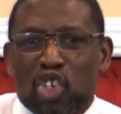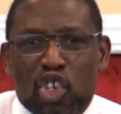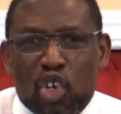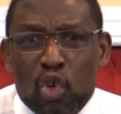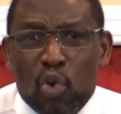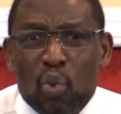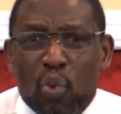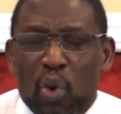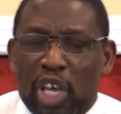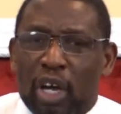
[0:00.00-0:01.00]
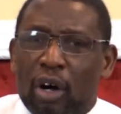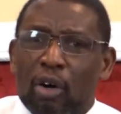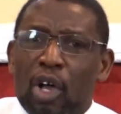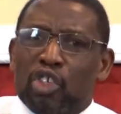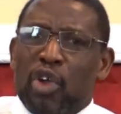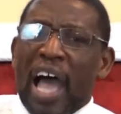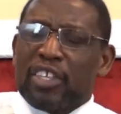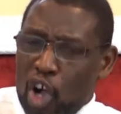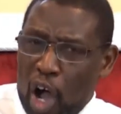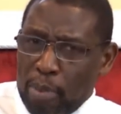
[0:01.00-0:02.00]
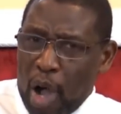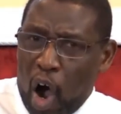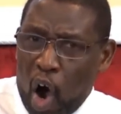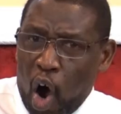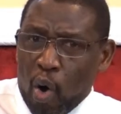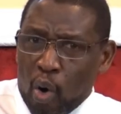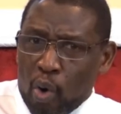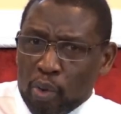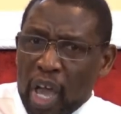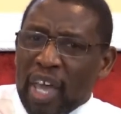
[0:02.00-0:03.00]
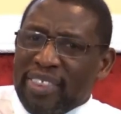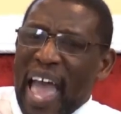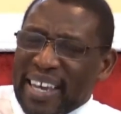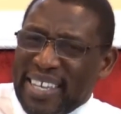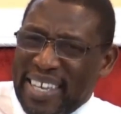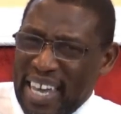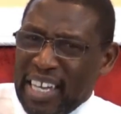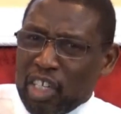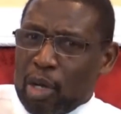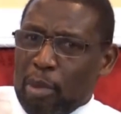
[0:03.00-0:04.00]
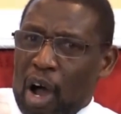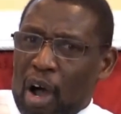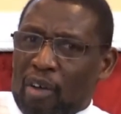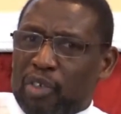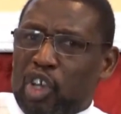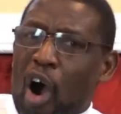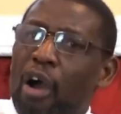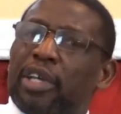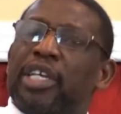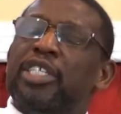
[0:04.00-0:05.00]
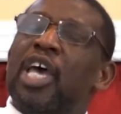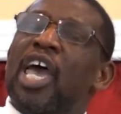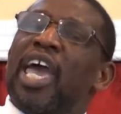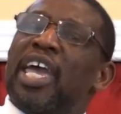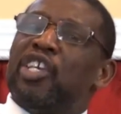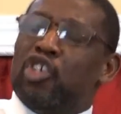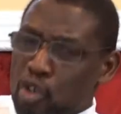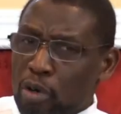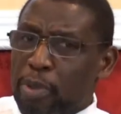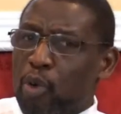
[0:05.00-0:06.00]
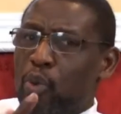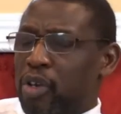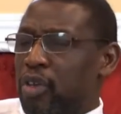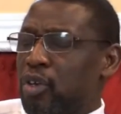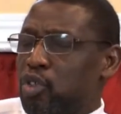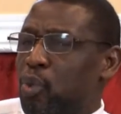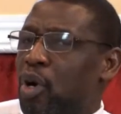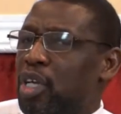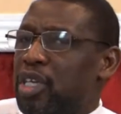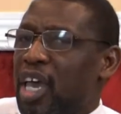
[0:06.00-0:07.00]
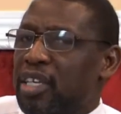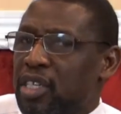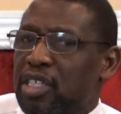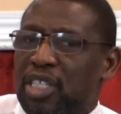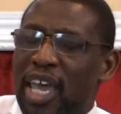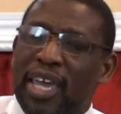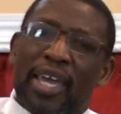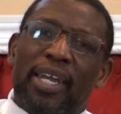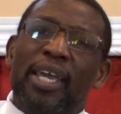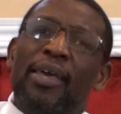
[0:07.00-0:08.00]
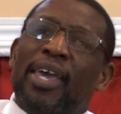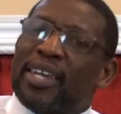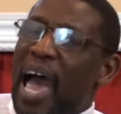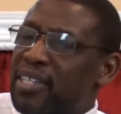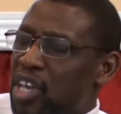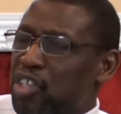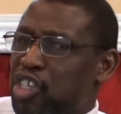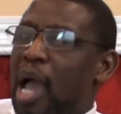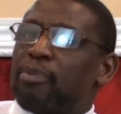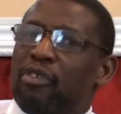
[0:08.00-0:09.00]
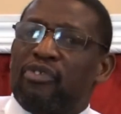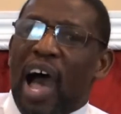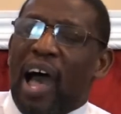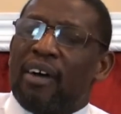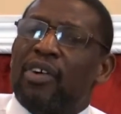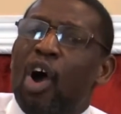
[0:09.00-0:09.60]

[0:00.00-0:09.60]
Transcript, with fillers: You will try to uphold that kingdom of darkness, and you'll be one of those ones, as it said in Isaiah chapter five,